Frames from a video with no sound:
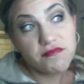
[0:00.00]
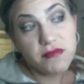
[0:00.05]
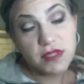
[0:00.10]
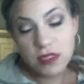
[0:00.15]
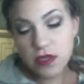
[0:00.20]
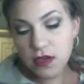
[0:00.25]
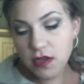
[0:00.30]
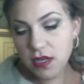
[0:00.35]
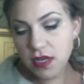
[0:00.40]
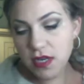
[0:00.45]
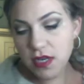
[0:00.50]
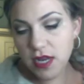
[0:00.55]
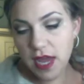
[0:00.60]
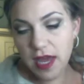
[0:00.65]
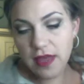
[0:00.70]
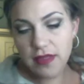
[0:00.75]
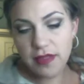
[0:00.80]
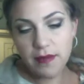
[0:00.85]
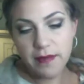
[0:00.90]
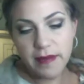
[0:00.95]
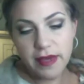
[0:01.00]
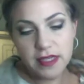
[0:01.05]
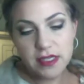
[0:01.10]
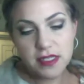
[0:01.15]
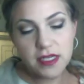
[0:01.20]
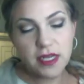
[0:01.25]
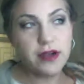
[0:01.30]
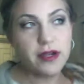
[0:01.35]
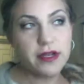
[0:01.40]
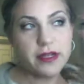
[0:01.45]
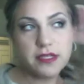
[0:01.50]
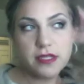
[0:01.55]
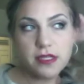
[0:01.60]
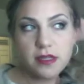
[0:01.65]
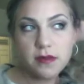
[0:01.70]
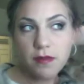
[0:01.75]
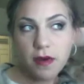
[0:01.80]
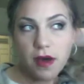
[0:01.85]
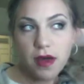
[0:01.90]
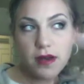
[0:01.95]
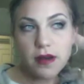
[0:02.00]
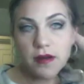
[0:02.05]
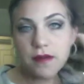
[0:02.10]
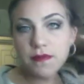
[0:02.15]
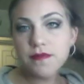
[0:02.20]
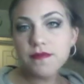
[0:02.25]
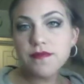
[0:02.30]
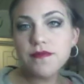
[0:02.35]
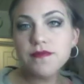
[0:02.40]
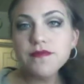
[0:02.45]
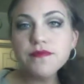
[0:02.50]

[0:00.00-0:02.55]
So you can add the mascara to the bottom.